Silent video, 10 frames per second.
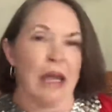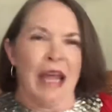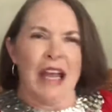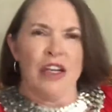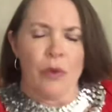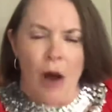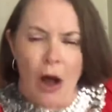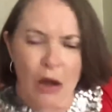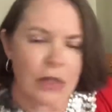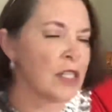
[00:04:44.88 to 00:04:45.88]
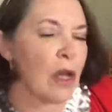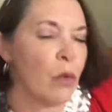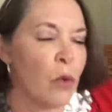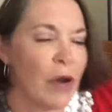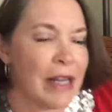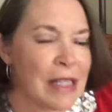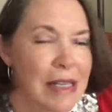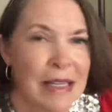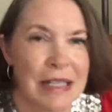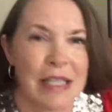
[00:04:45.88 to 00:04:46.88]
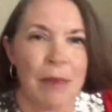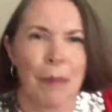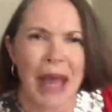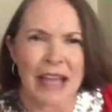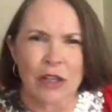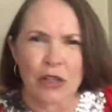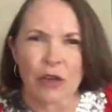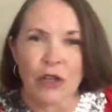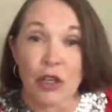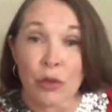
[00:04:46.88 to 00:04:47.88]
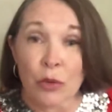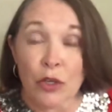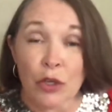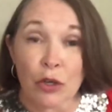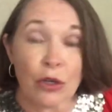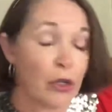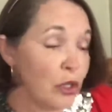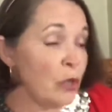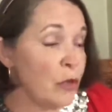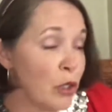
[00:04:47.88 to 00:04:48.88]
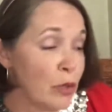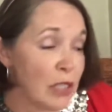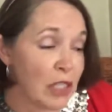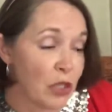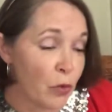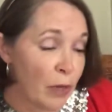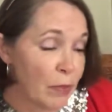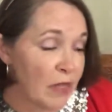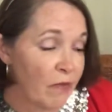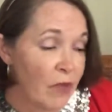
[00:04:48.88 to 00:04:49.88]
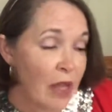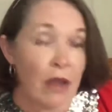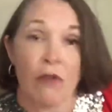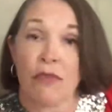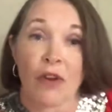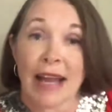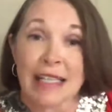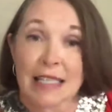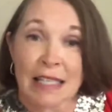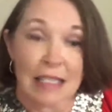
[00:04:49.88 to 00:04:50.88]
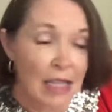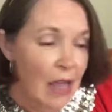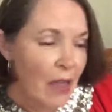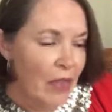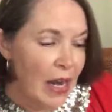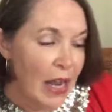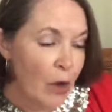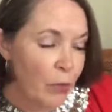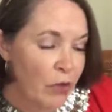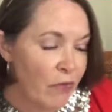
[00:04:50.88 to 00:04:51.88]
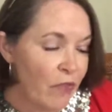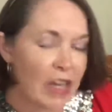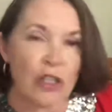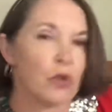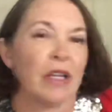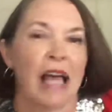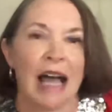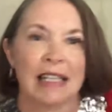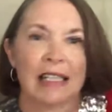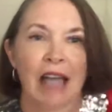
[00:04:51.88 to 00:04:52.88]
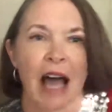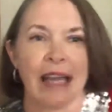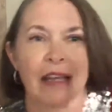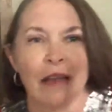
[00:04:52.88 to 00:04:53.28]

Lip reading: And you also want to make sure you use descriptive phrases that help you visualize, like